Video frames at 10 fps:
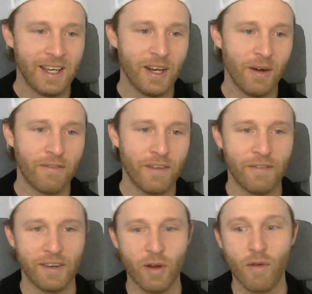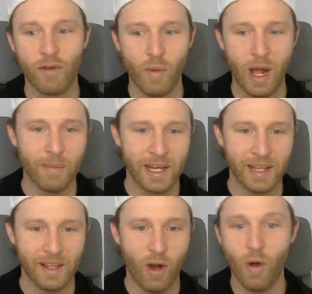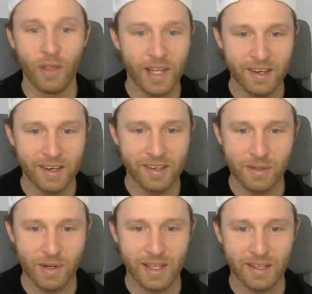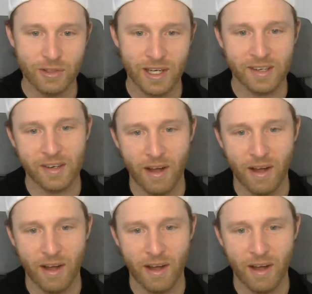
if it's overwhelming and all the kid is doing is tricks,